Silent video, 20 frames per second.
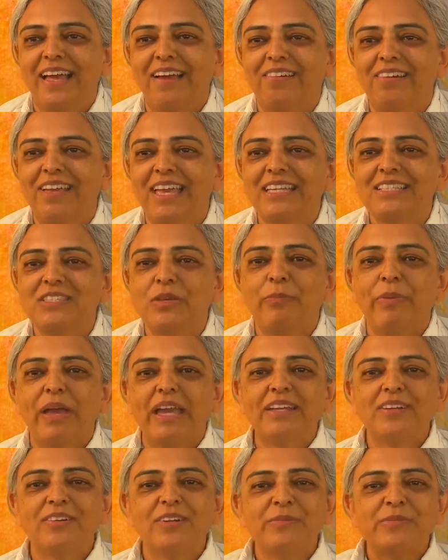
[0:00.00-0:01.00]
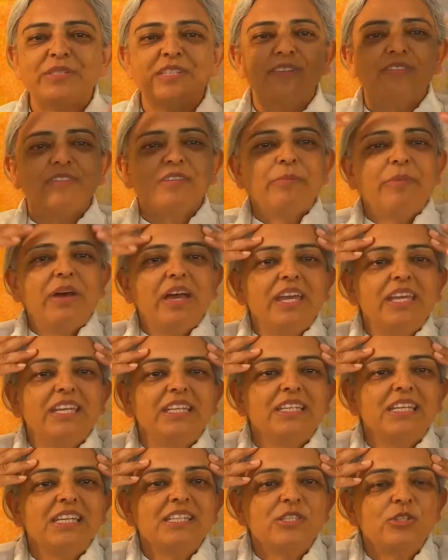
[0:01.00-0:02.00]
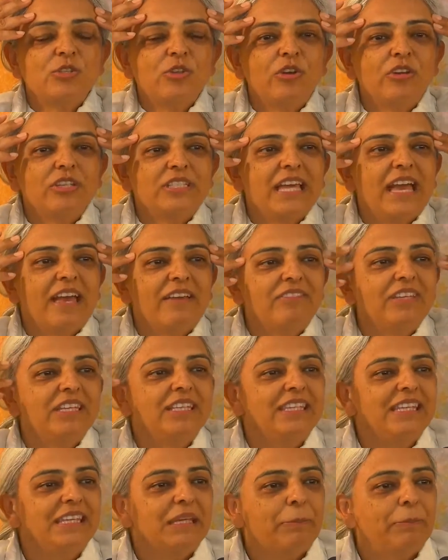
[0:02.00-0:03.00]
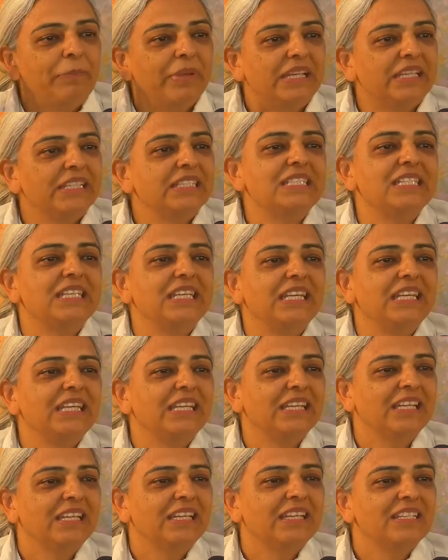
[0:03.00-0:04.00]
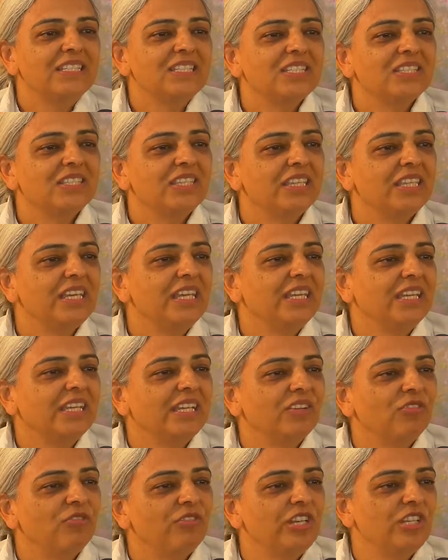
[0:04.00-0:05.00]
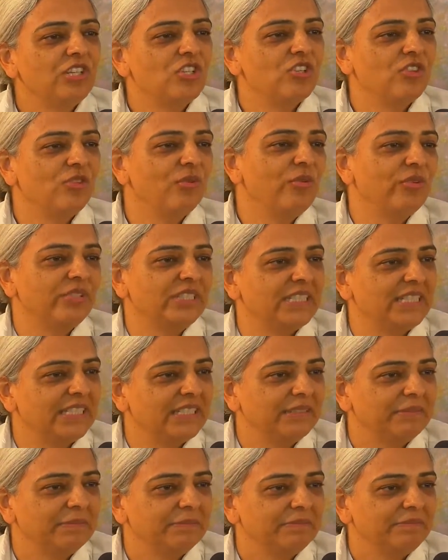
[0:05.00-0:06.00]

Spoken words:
Okay, so bankruptcy of the mind is not having the ability to think rich thoughts,